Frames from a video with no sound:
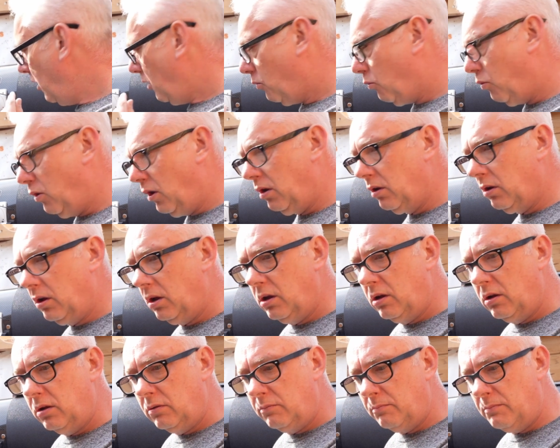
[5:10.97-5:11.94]
will
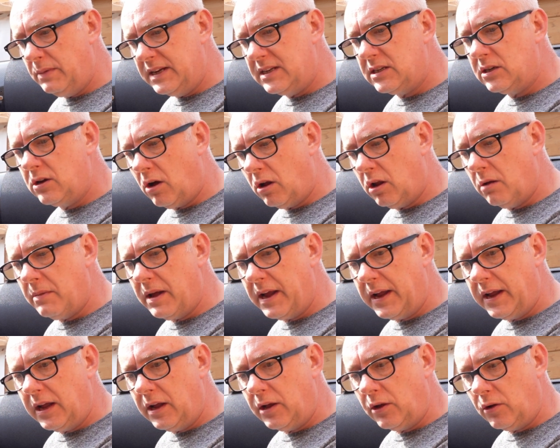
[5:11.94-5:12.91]

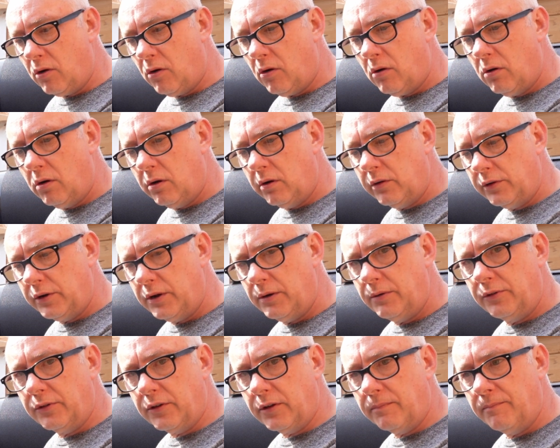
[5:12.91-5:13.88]
miscollimate your
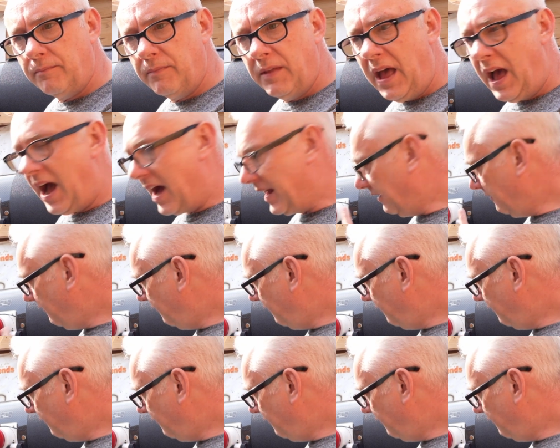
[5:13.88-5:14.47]
Newton. And in